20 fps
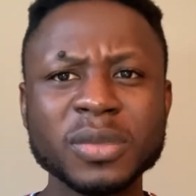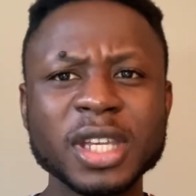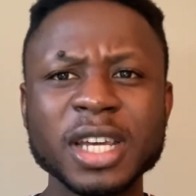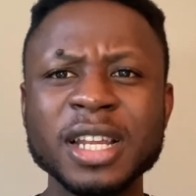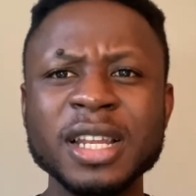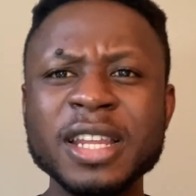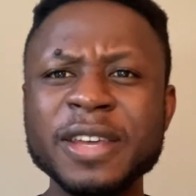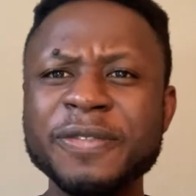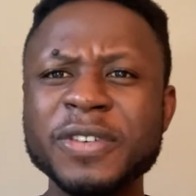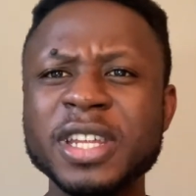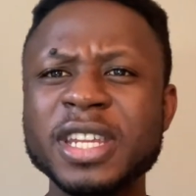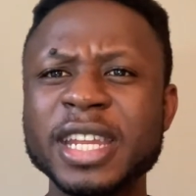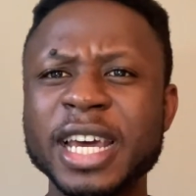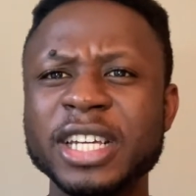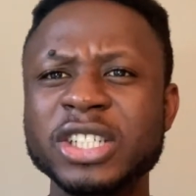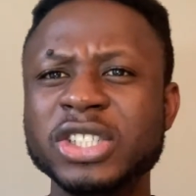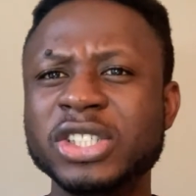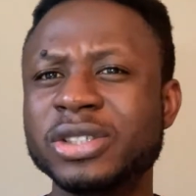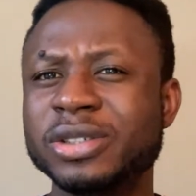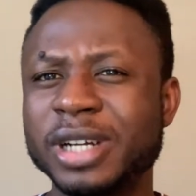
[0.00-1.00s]
living
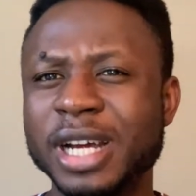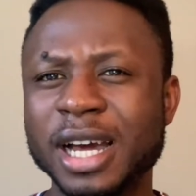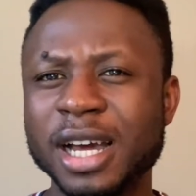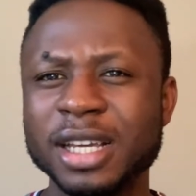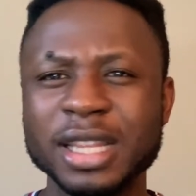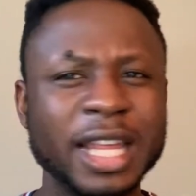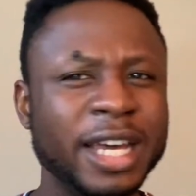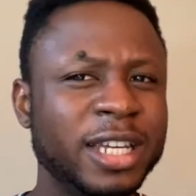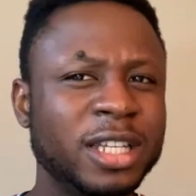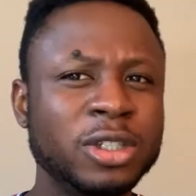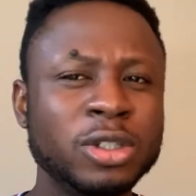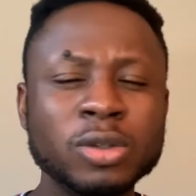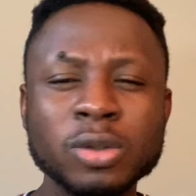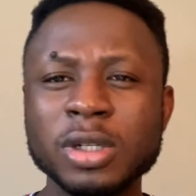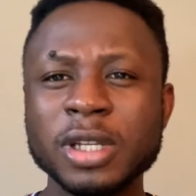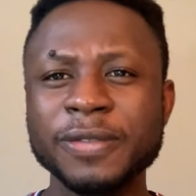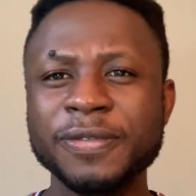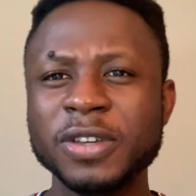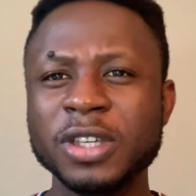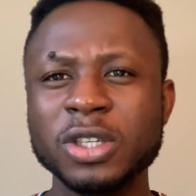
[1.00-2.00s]
Nigeria, like you
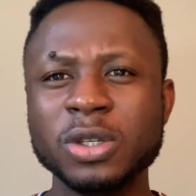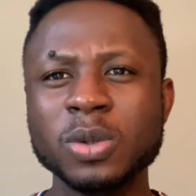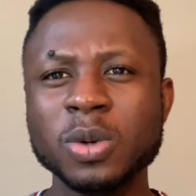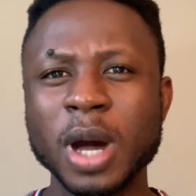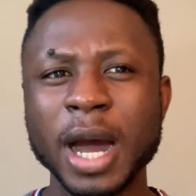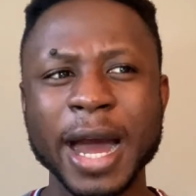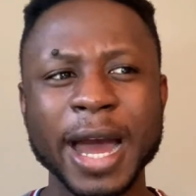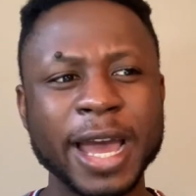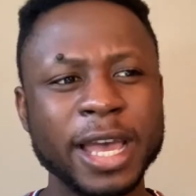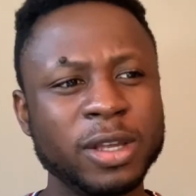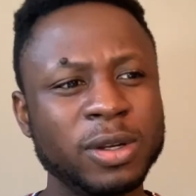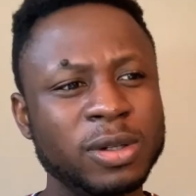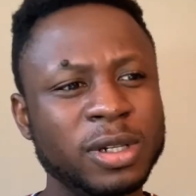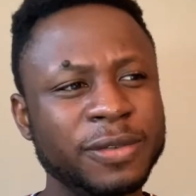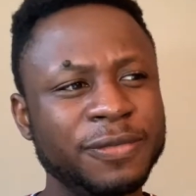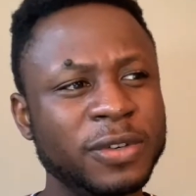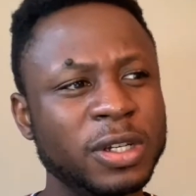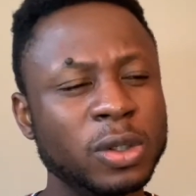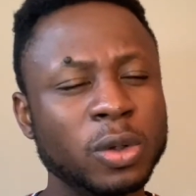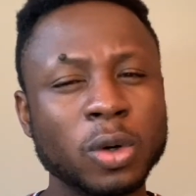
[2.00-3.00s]
live in UI, you live
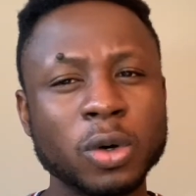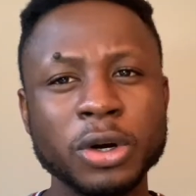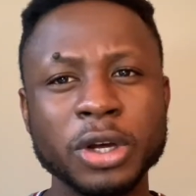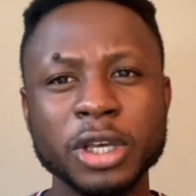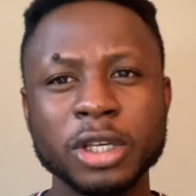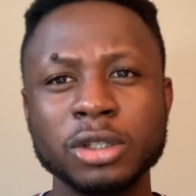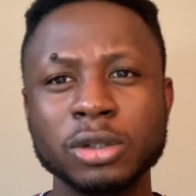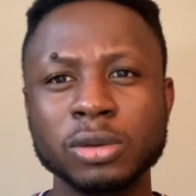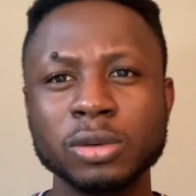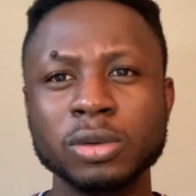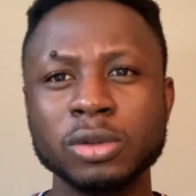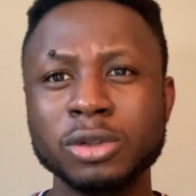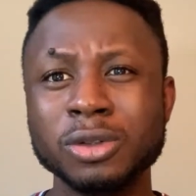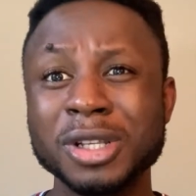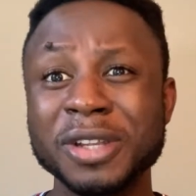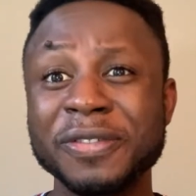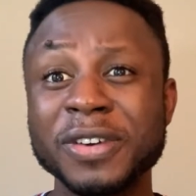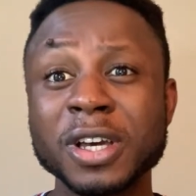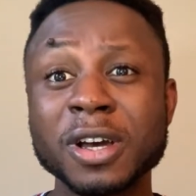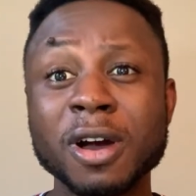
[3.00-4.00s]
in OAU, you
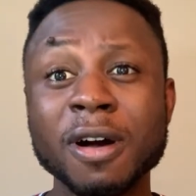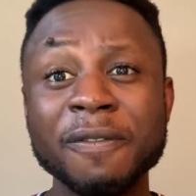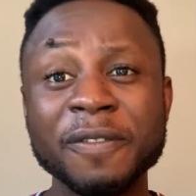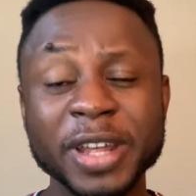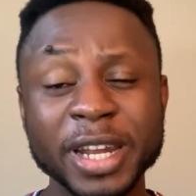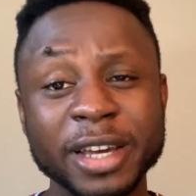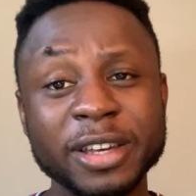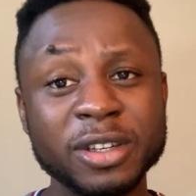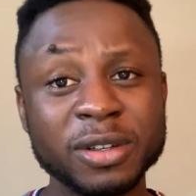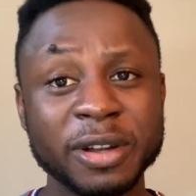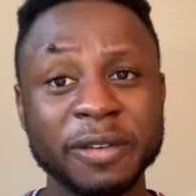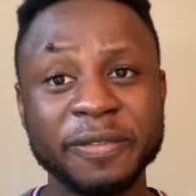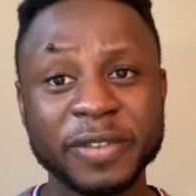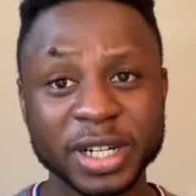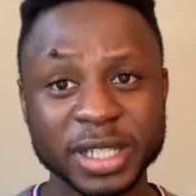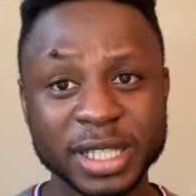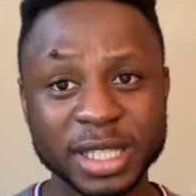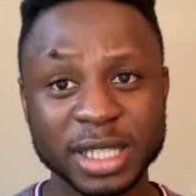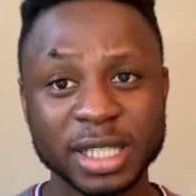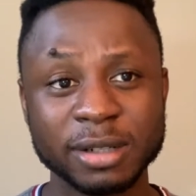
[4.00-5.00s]
live in Covenant
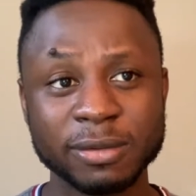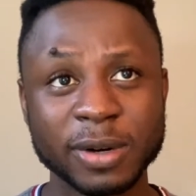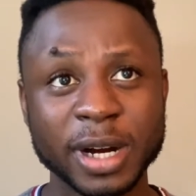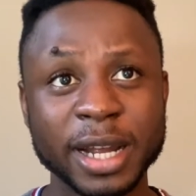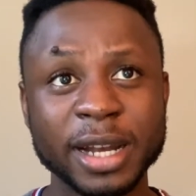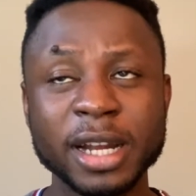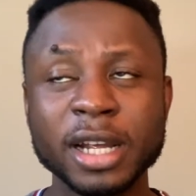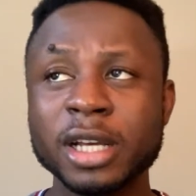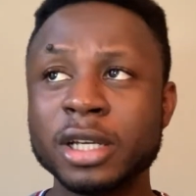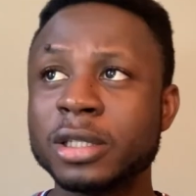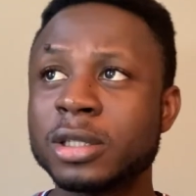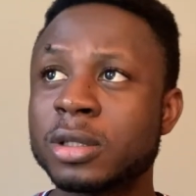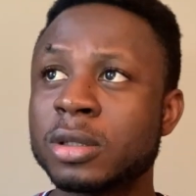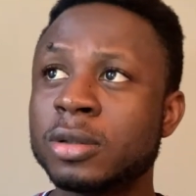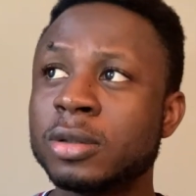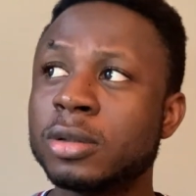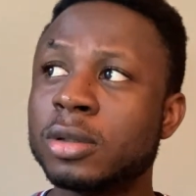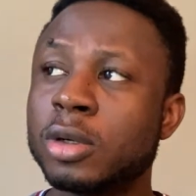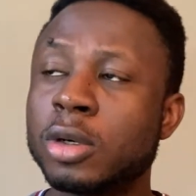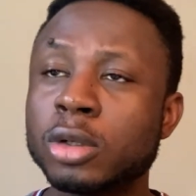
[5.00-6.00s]
University, right?
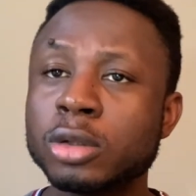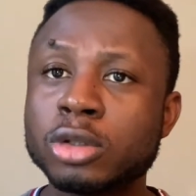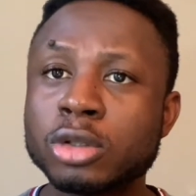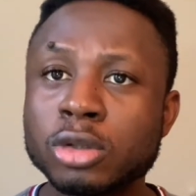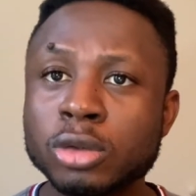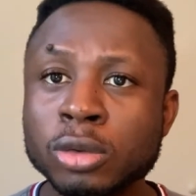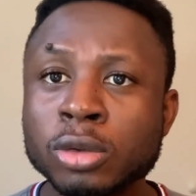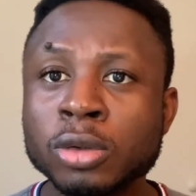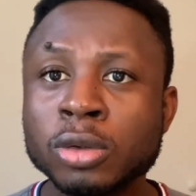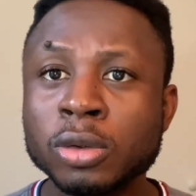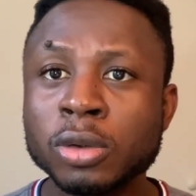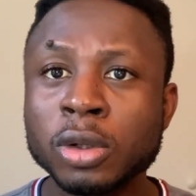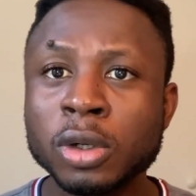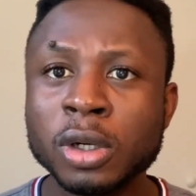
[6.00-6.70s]
To go to